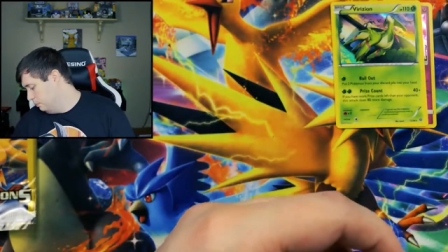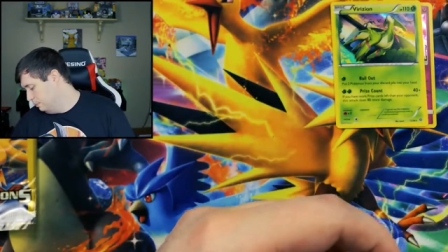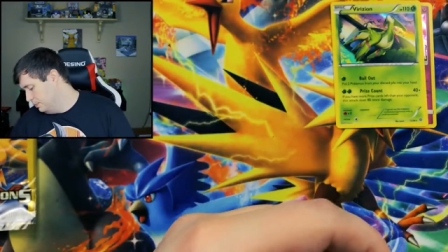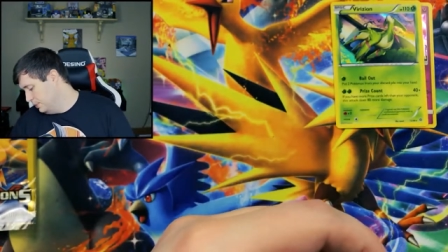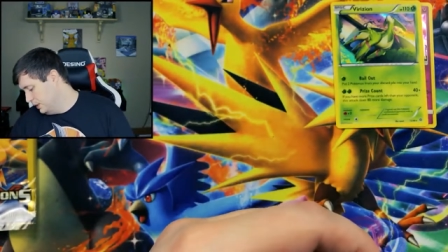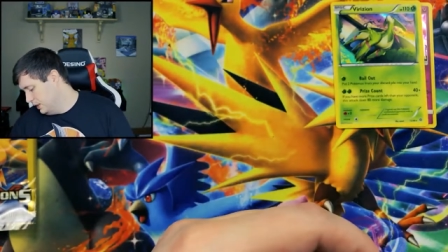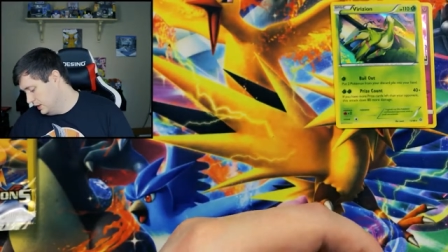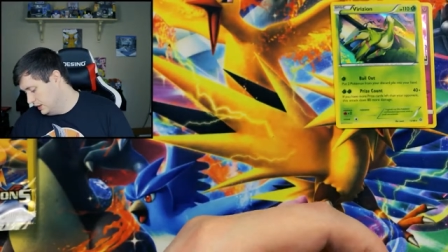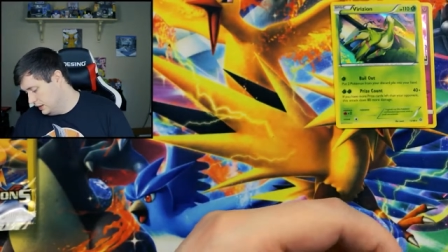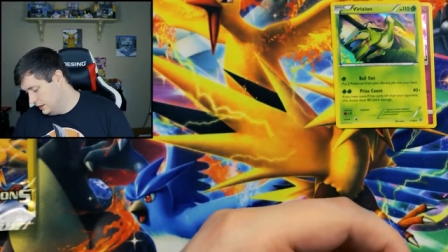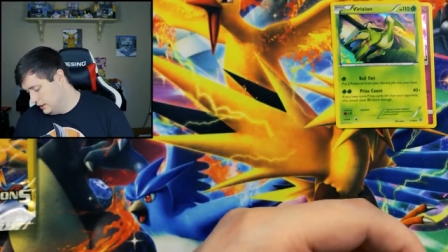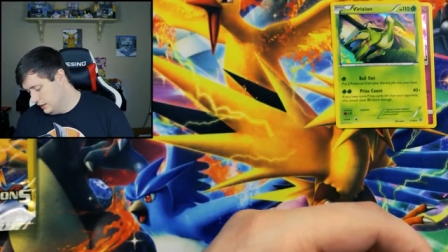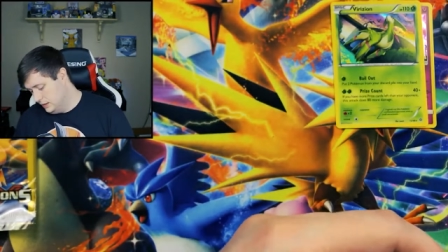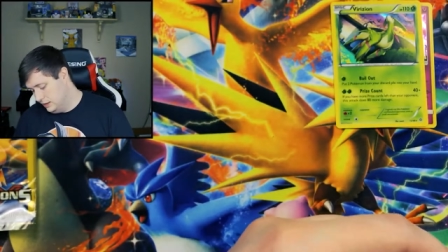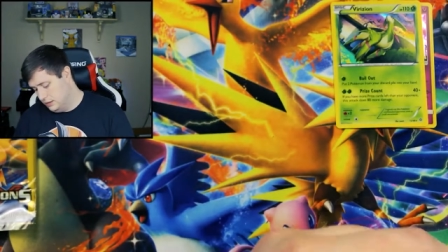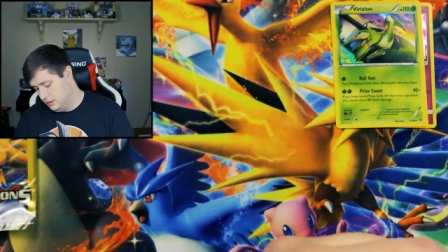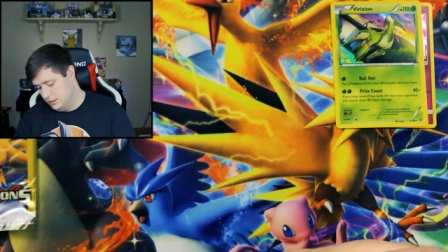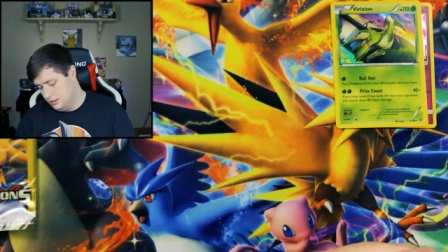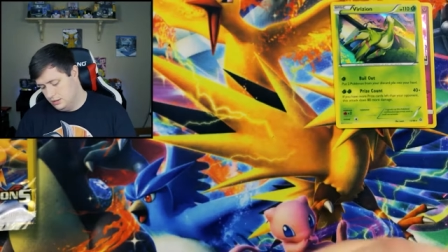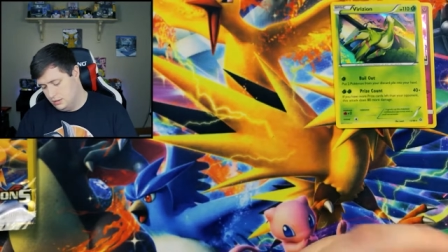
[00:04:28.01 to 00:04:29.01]

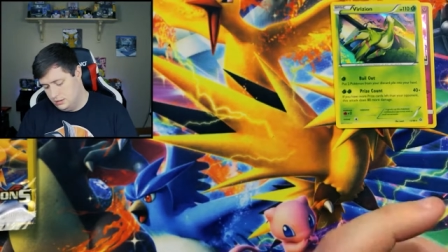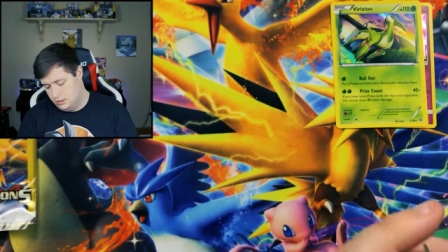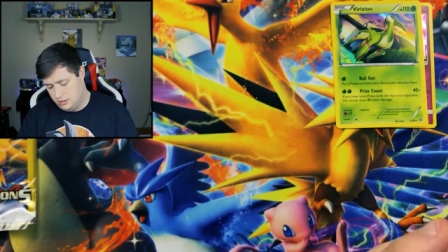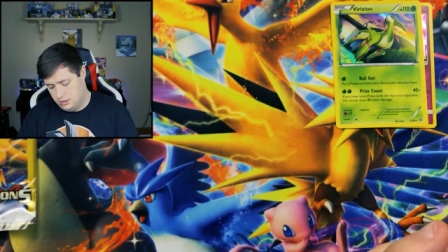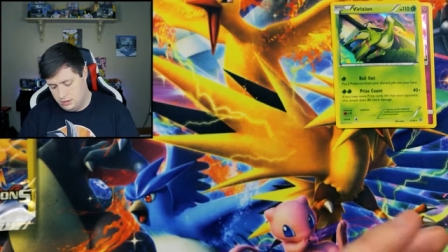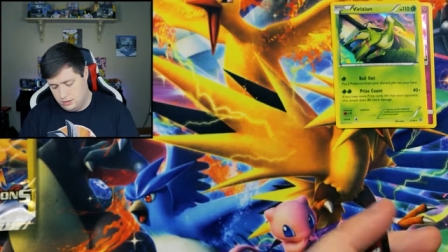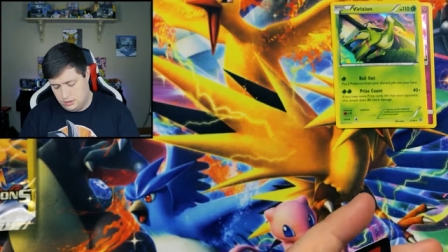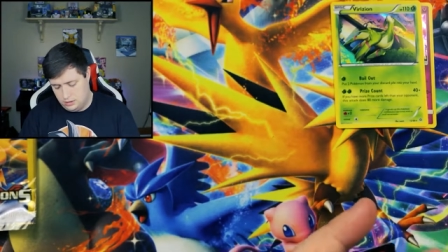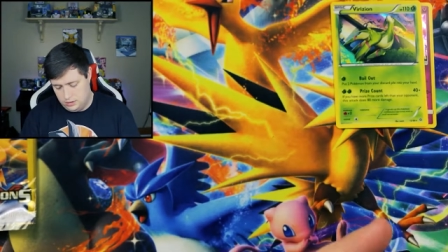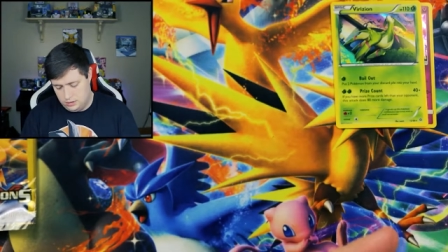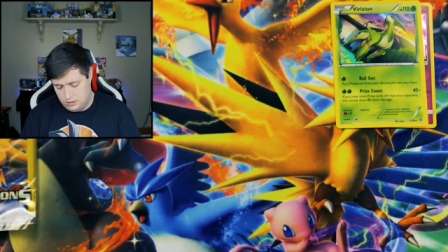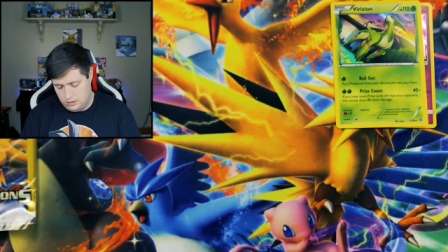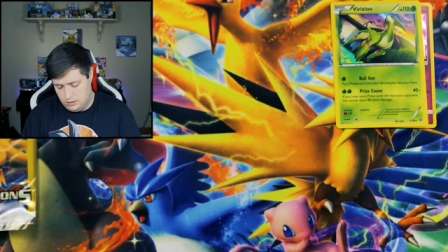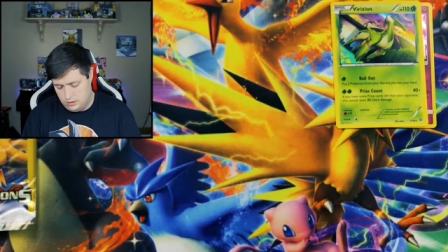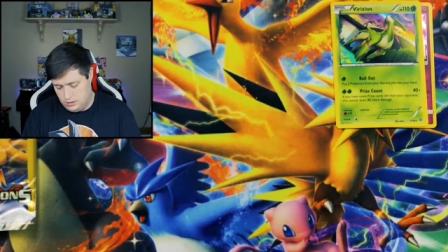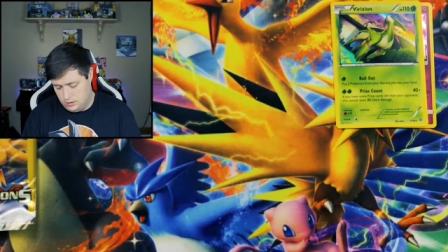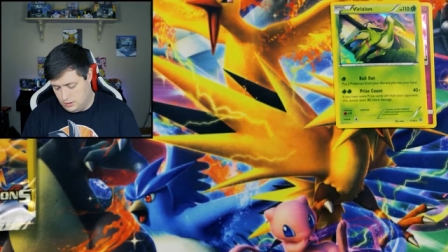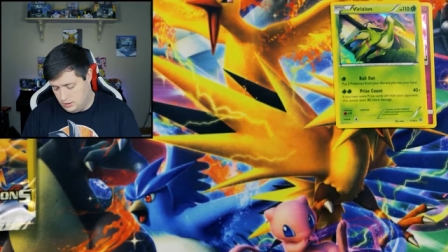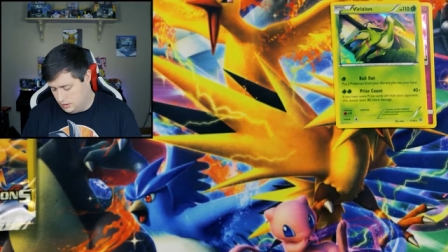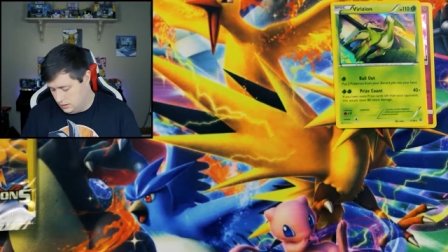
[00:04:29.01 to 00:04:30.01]
But
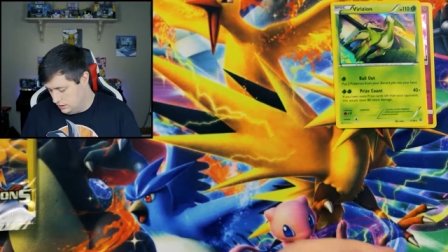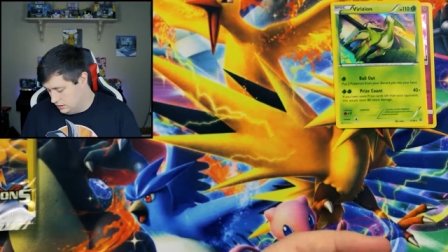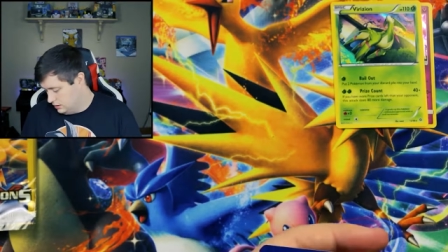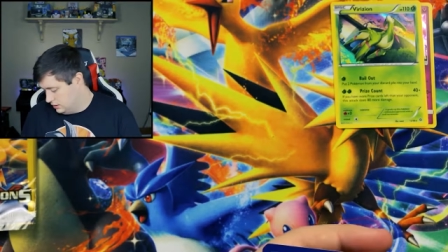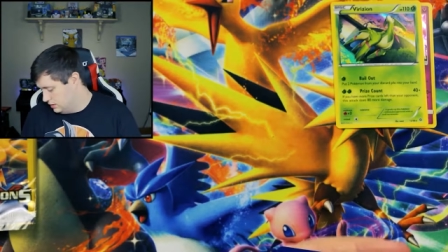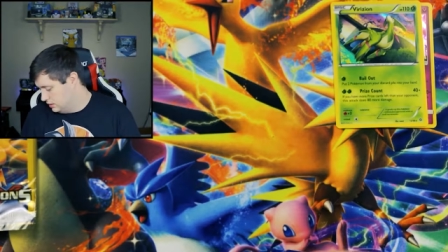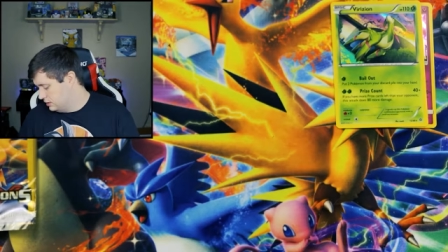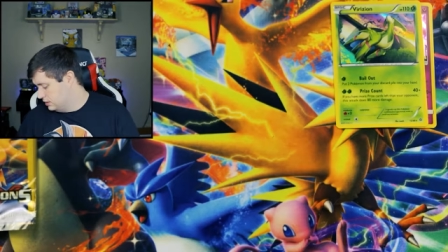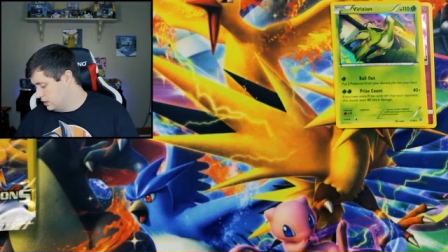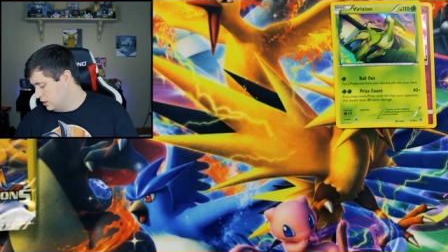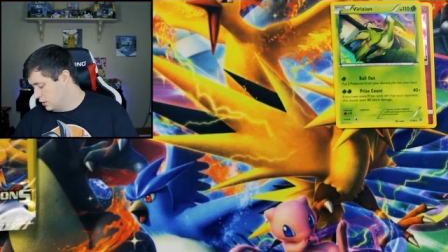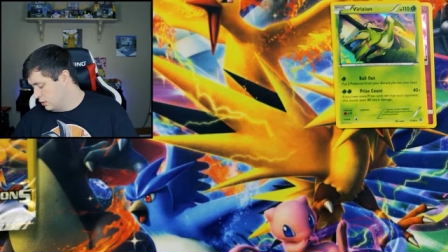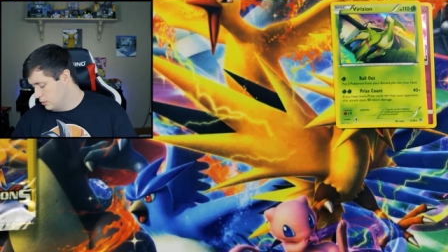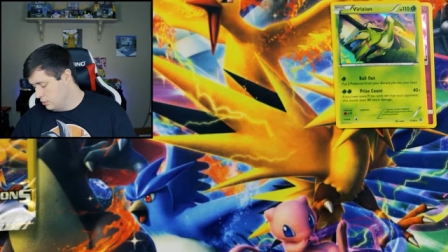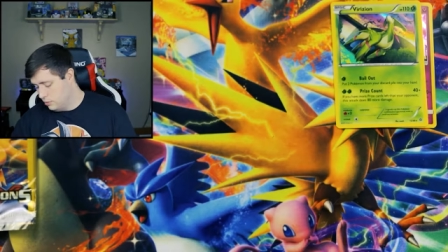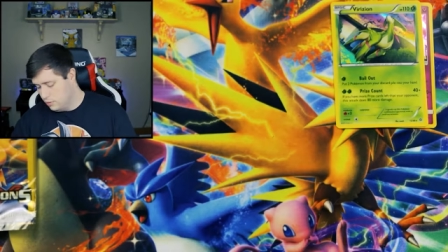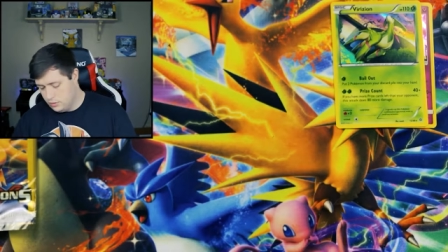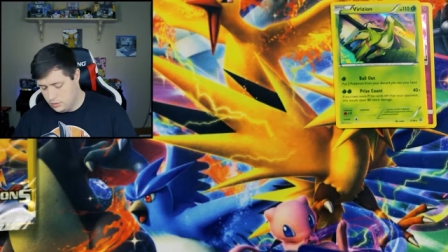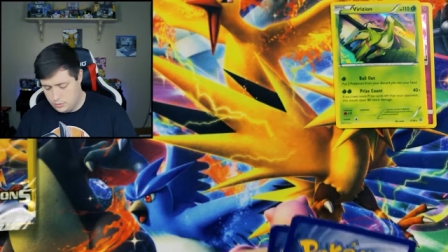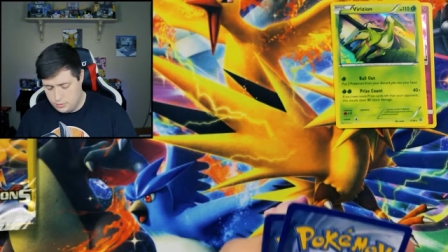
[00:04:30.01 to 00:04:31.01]
just not a
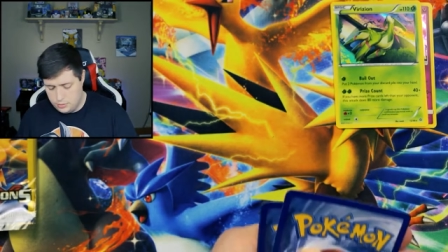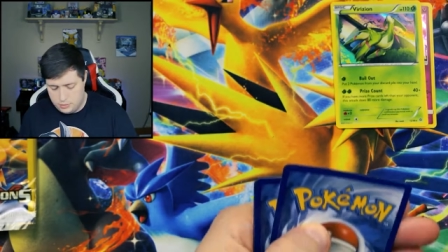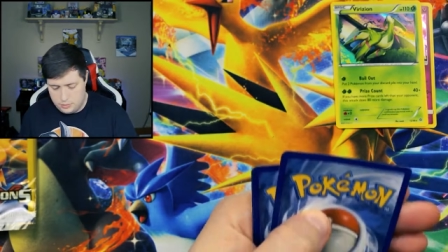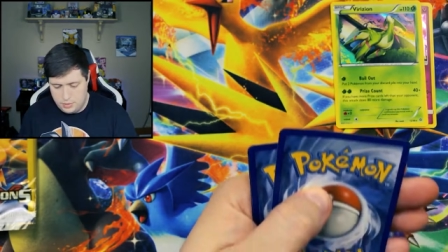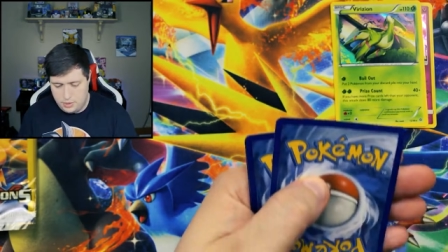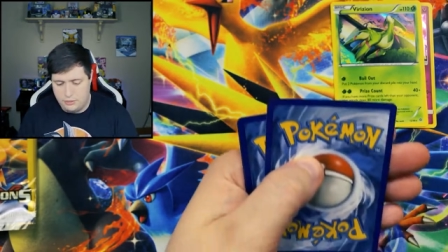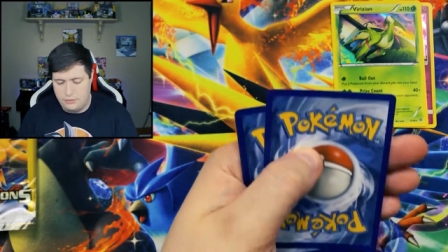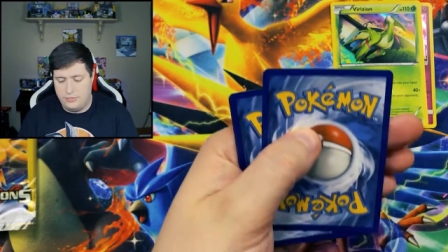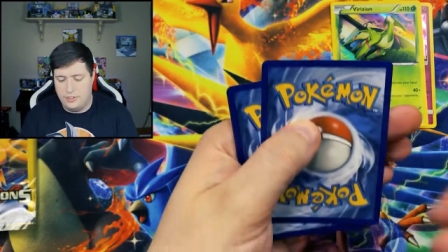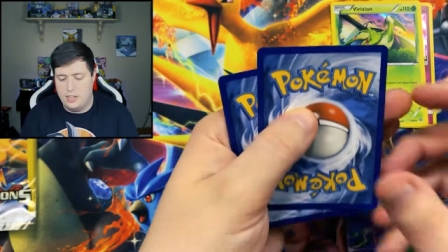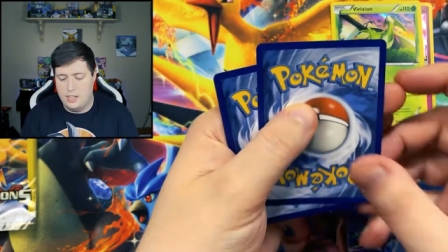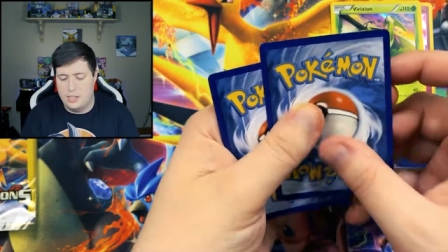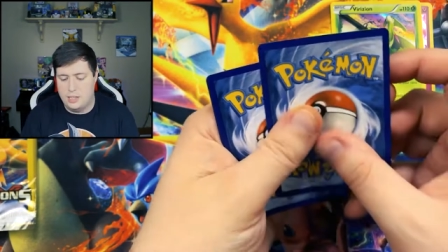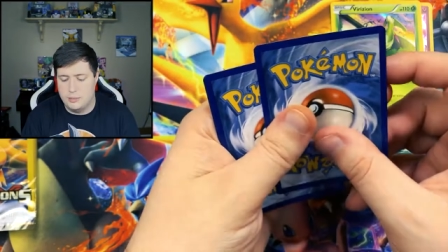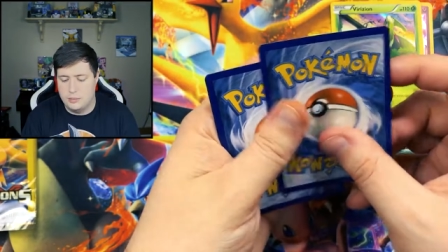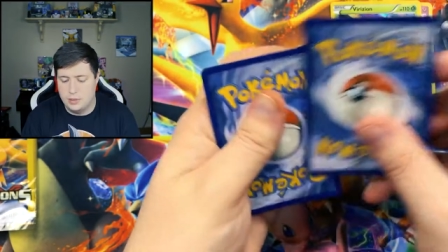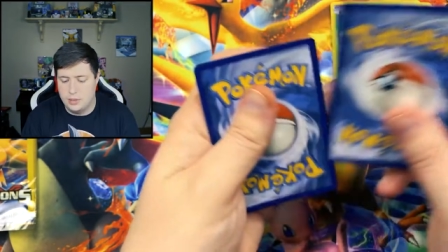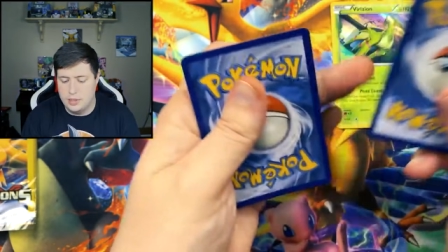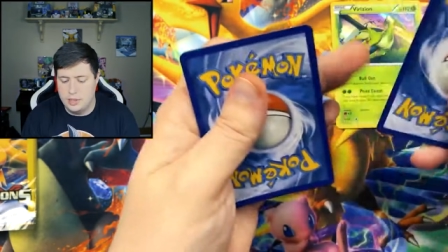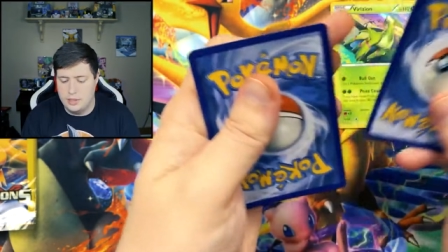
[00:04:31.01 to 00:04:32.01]
real, real big fan of the
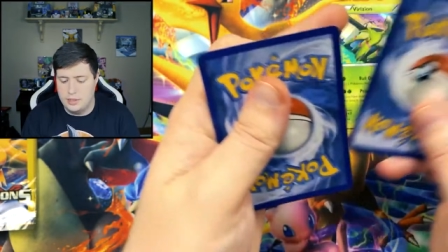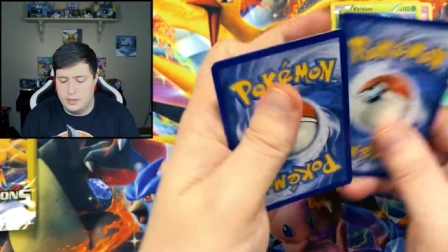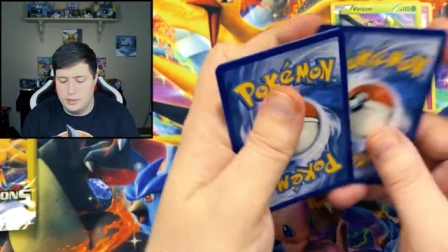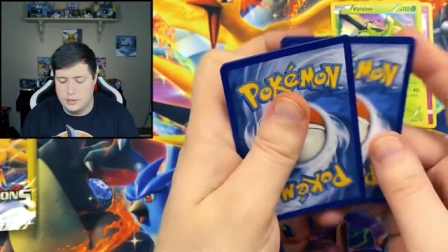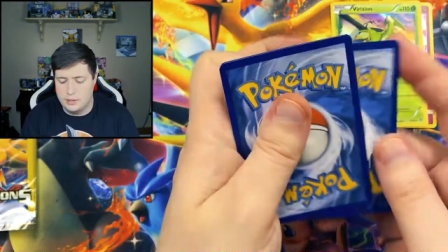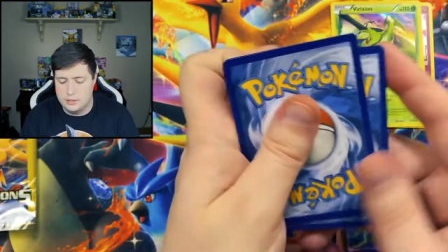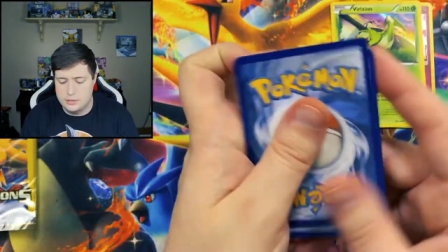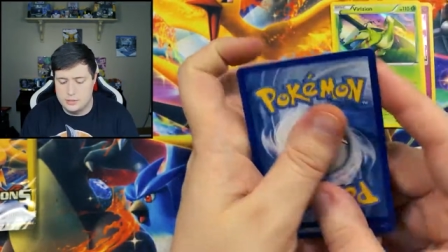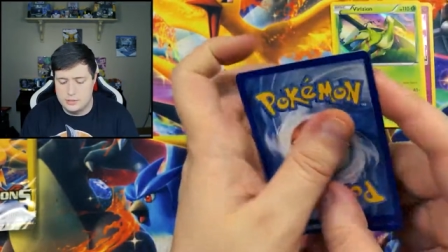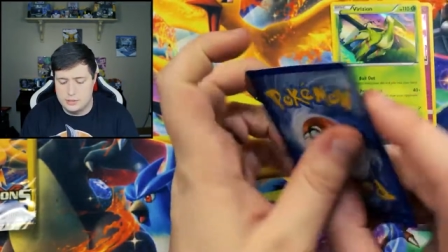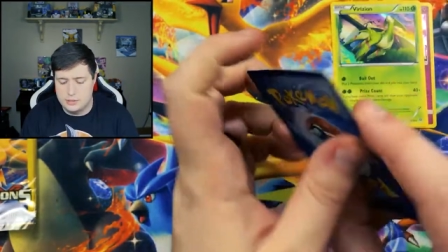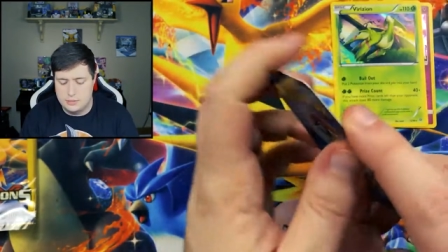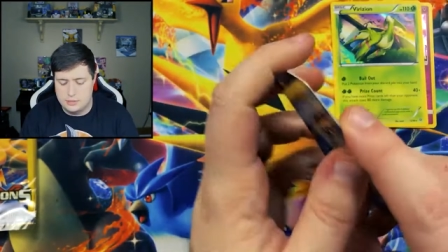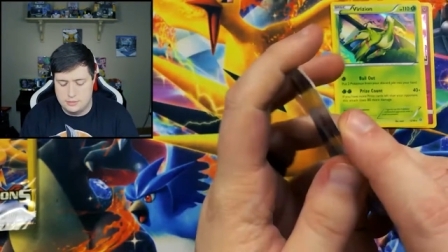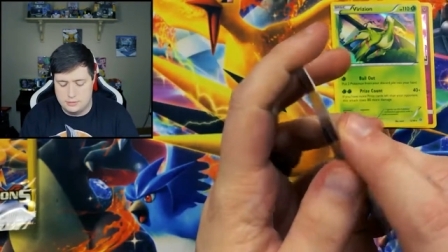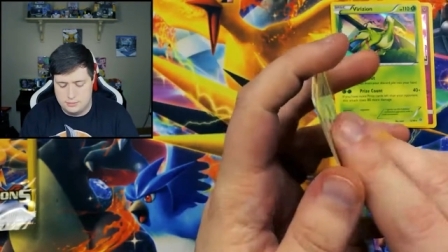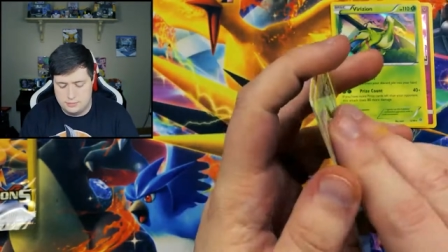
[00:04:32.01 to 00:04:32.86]
break cards.